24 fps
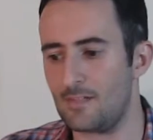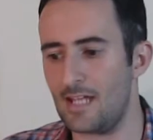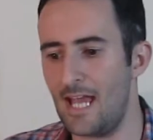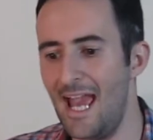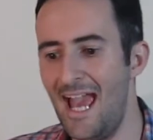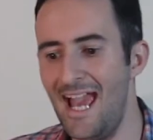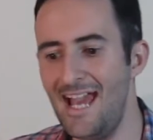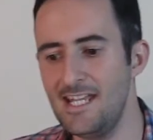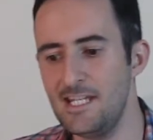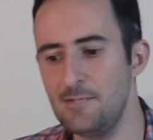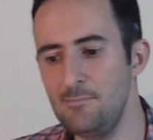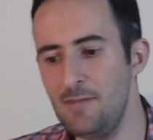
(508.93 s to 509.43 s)

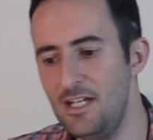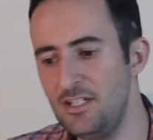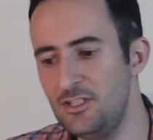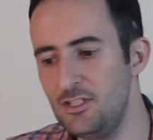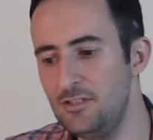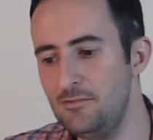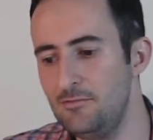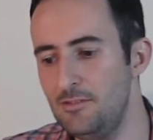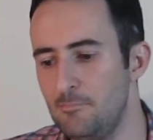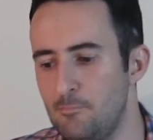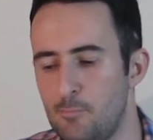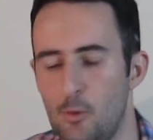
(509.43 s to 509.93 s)
And
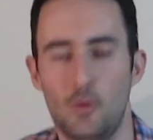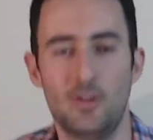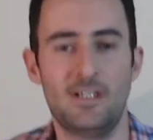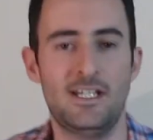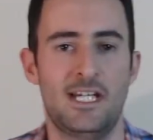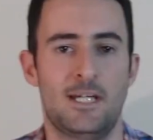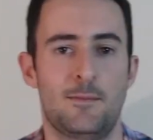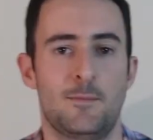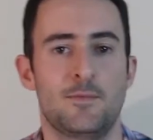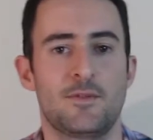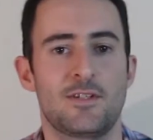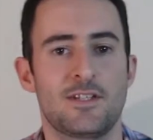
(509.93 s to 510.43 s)
imagine board
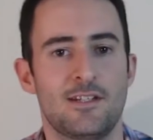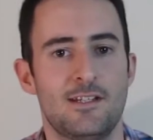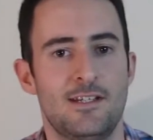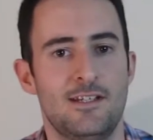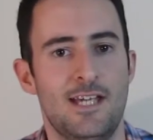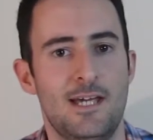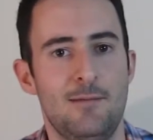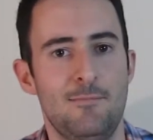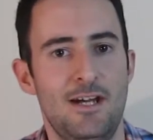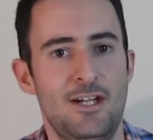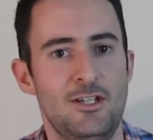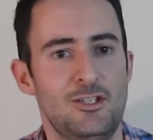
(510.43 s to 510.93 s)
games.
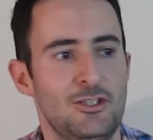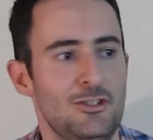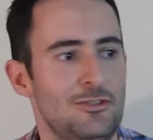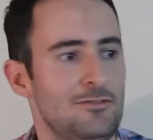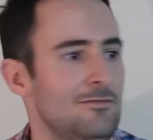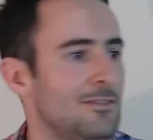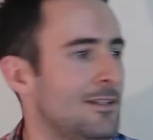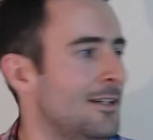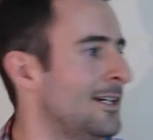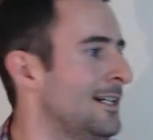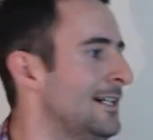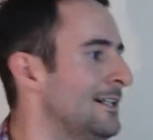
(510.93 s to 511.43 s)

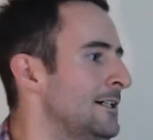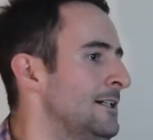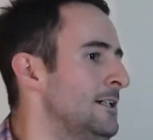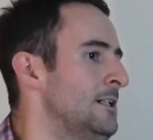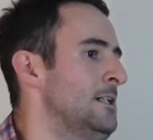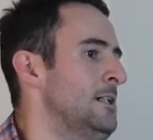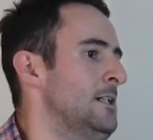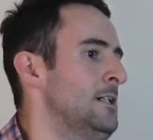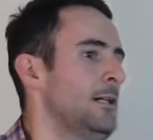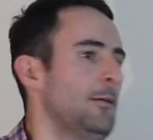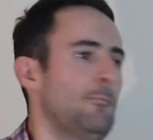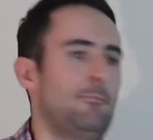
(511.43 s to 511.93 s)
Imagine
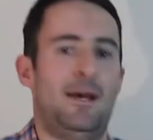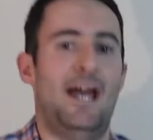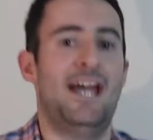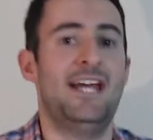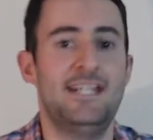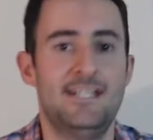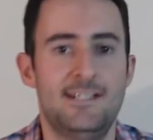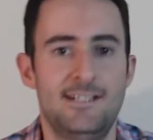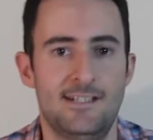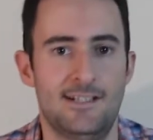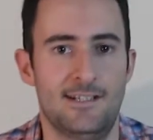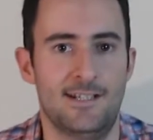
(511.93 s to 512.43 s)

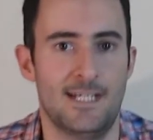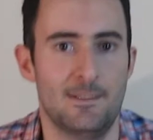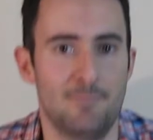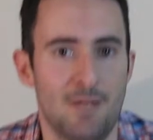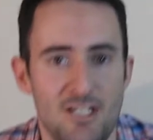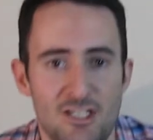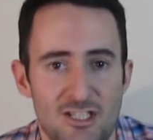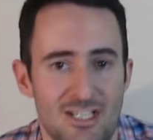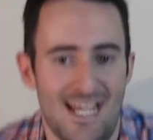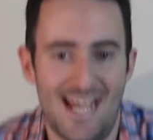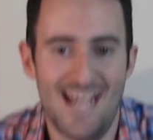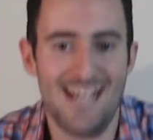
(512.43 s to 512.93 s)
painting.
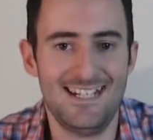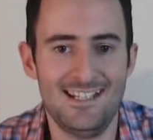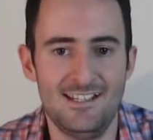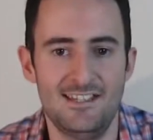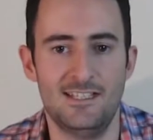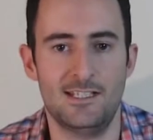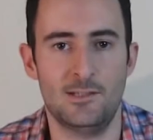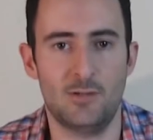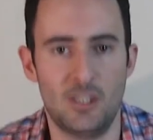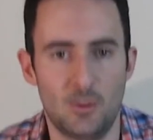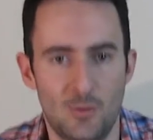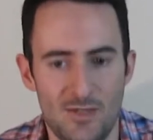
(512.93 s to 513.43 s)
Imagine
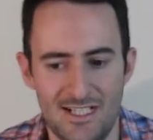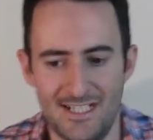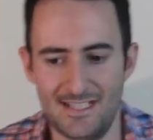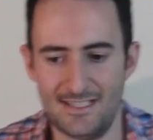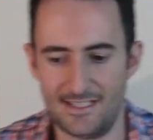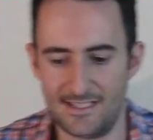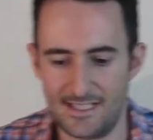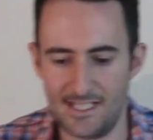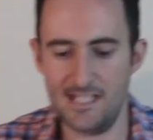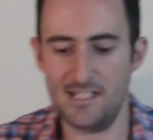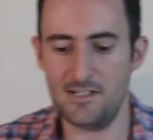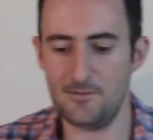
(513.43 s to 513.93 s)
anything. You want to get the
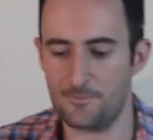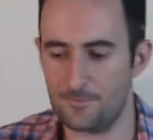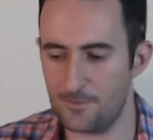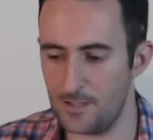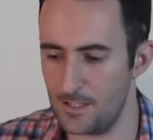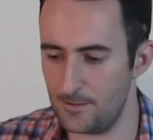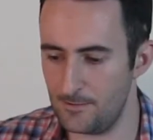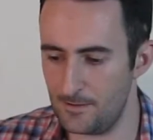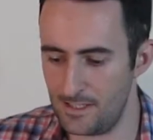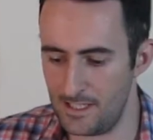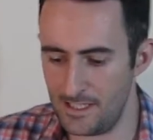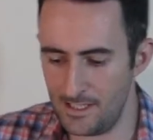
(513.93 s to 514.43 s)
kids in front
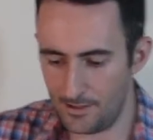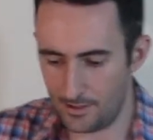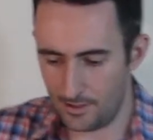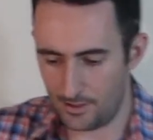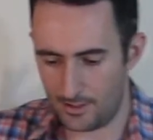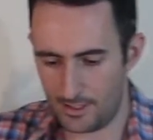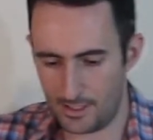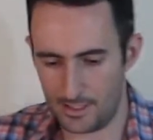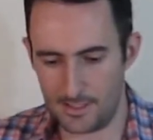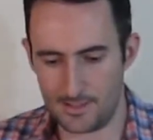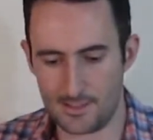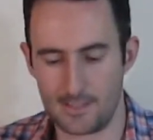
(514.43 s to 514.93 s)
of it. Here you go,
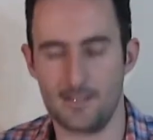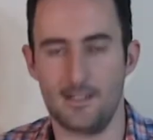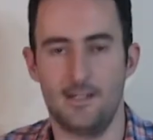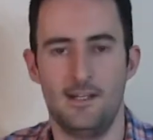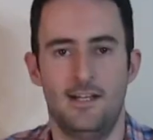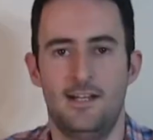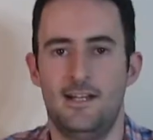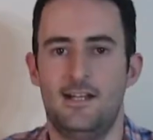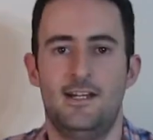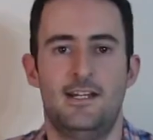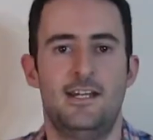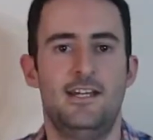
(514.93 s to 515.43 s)
kids.
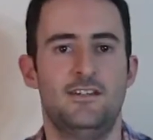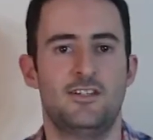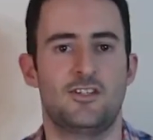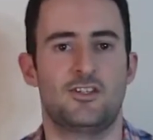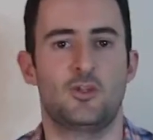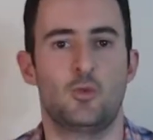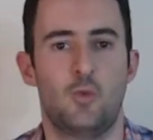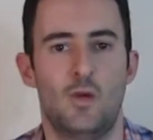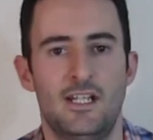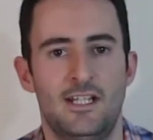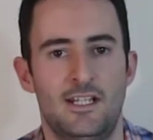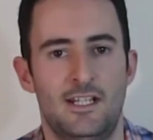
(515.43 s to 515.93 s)
Here's a
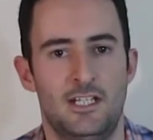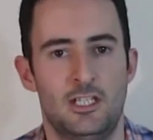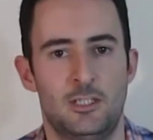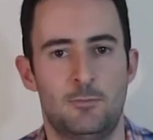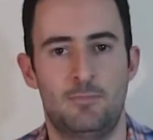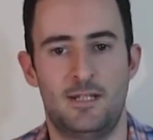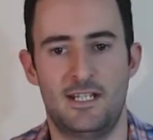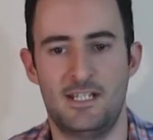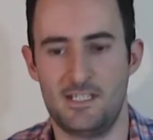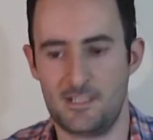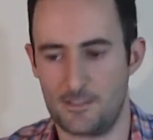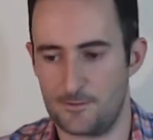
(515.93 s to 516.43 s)
20-inch
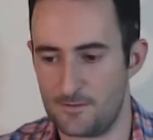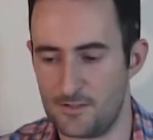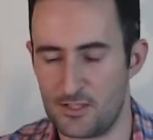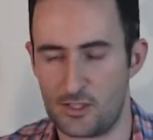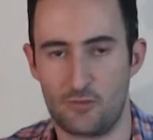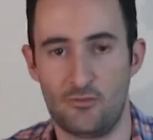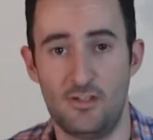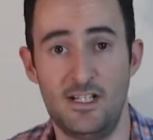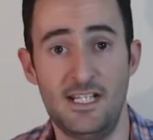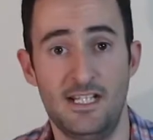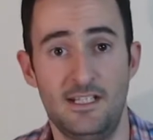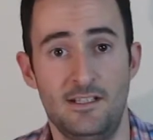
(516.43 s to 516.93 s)
piece of
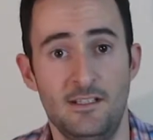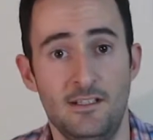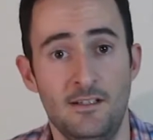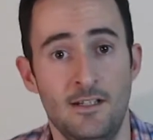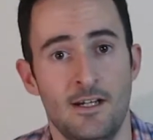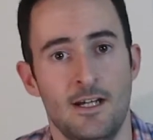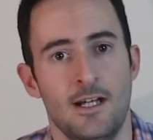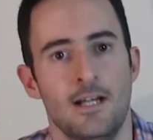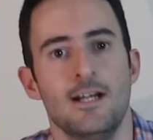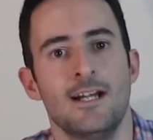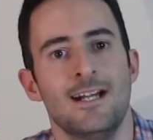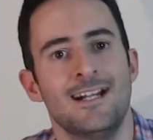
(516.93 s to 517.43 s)
screen.
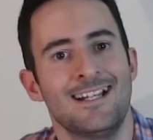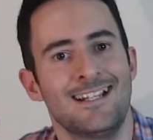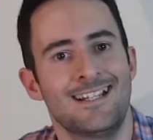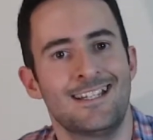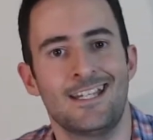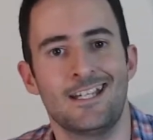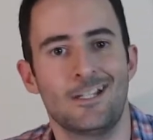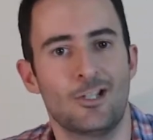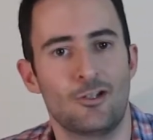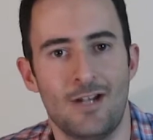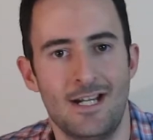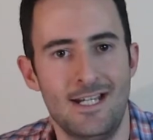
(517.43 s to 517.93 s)

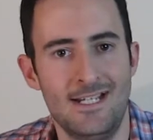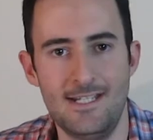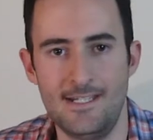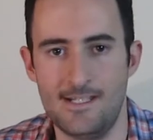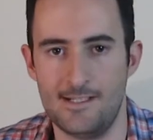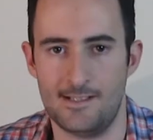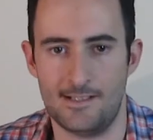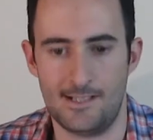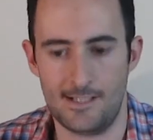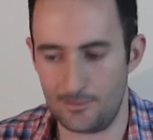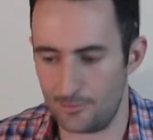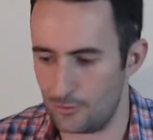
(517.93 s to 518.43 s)
Get crazy.
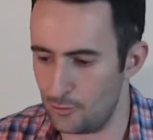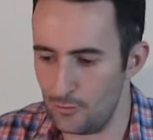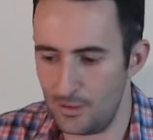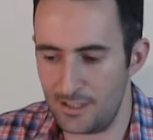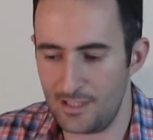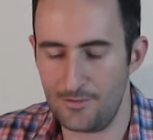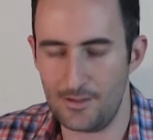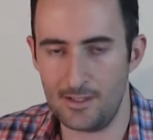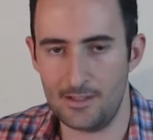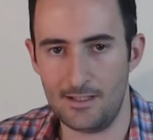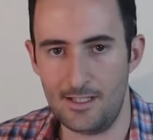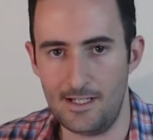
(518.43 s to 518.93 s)
Do whatever
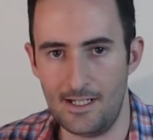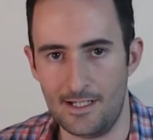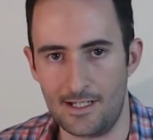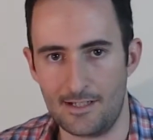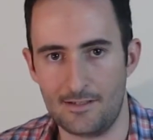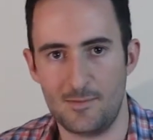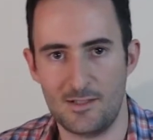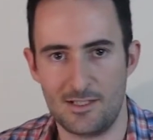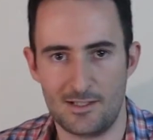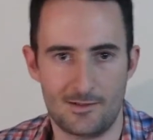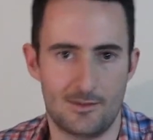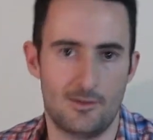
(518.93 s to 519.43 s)
you like,
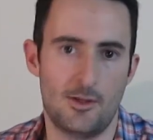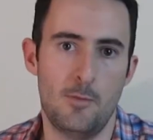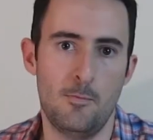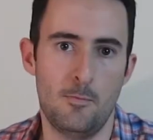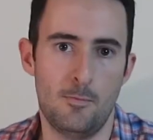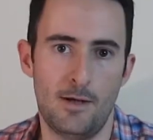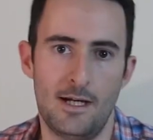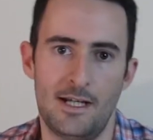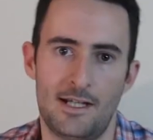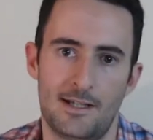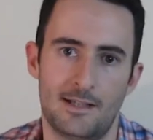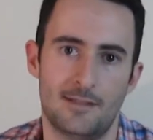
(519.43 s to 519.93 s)
but don't
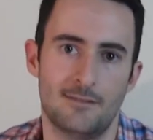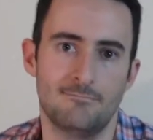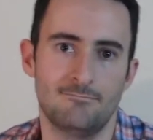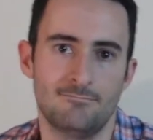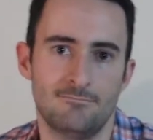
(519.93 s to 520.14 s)
break it.